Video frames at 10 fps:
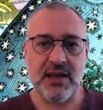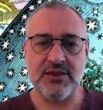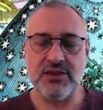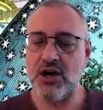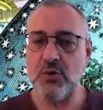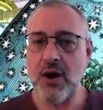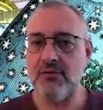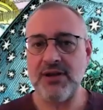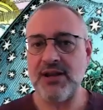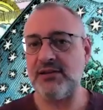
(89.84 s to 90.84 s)
And
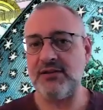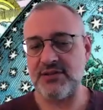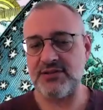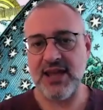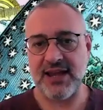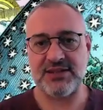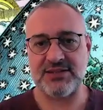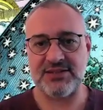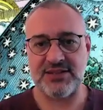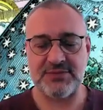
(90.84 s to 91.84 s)
nowhere in any of the texts
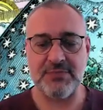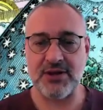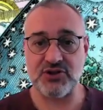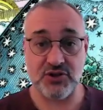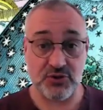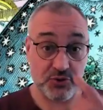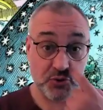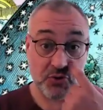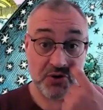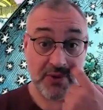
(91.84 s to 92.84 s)
does it mention or
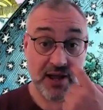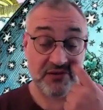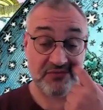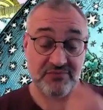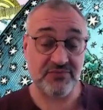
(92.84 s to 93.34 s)
talk about